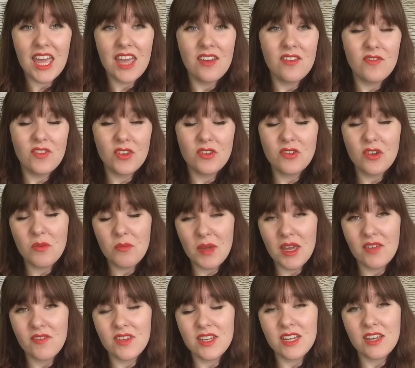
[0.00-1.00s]
If you don't
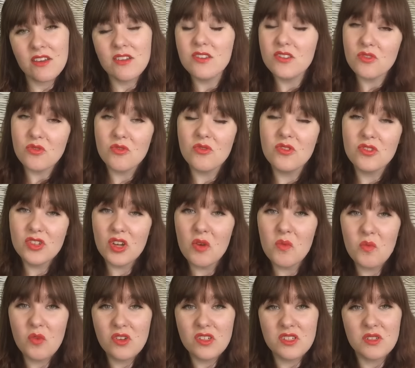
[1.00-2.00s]
make videos or
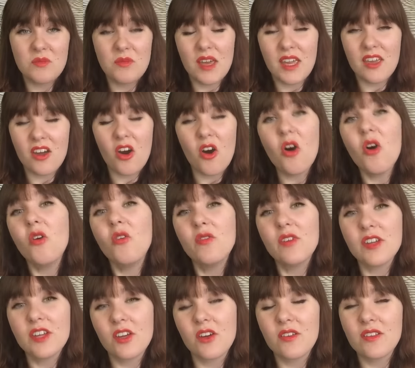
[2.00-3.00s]
don't want to make a whole
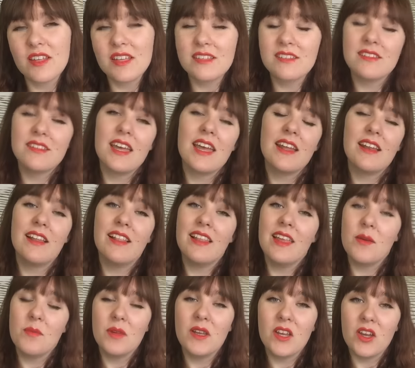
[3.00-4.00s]
video on this, then
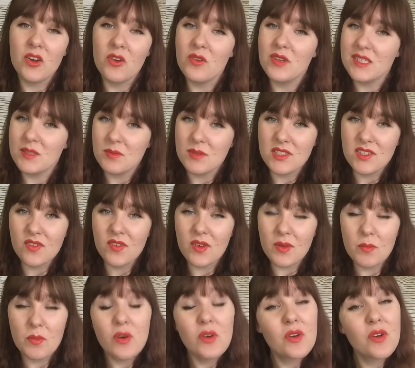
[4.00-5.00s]
let me know a
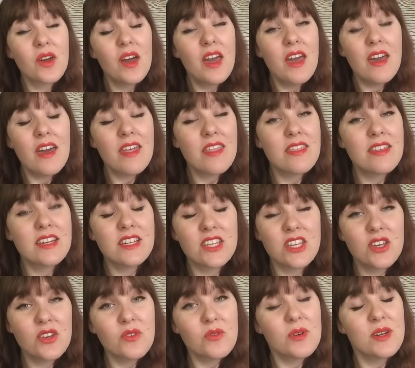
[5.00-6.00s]
specific book that
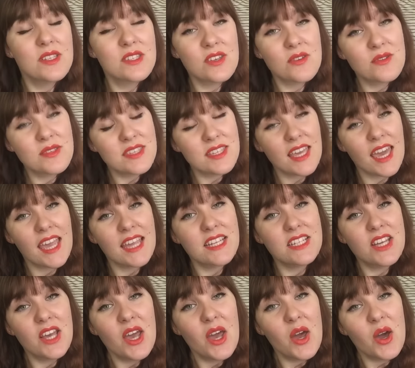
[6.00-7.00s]
you
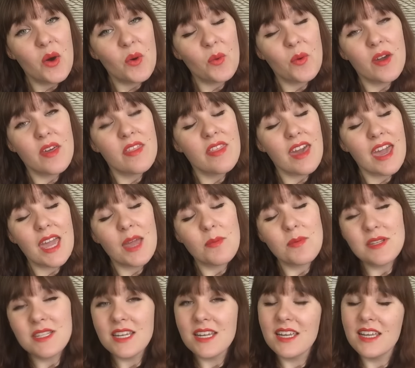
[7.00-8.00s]
associate with a
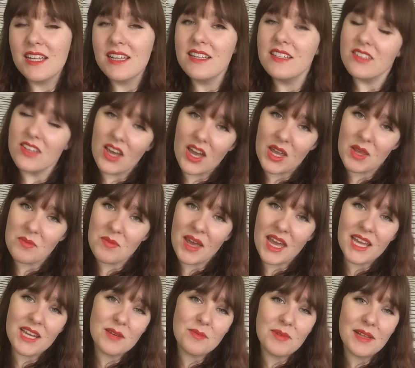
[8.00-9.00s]
particular time
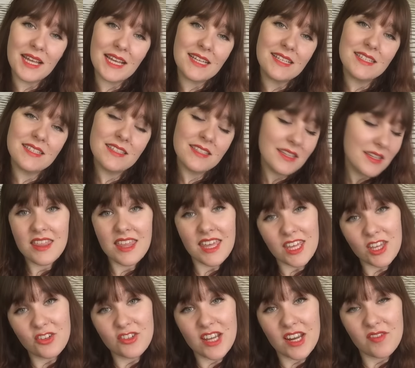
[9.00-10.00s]
and place.
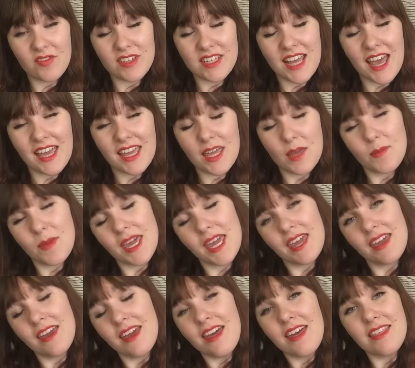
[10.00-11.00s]
Thank you, Jen, for tagging
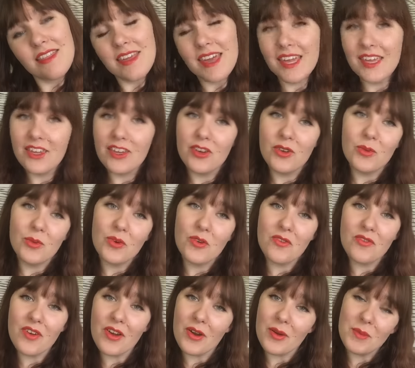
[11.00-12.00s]
me. Thank you all
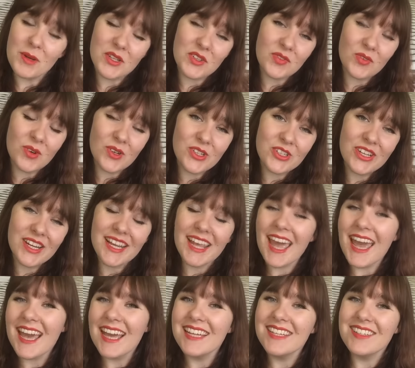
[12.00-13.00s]
very much for watching,
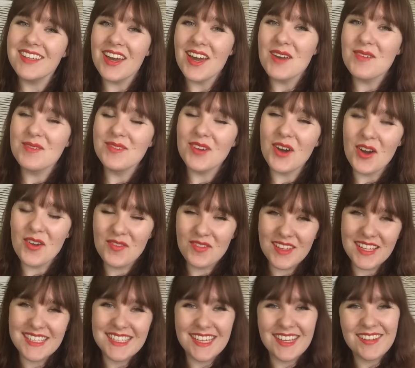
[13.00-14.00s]
and I will
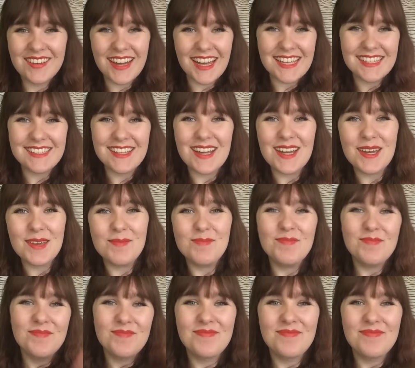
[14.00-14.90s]
hopefully see you next time.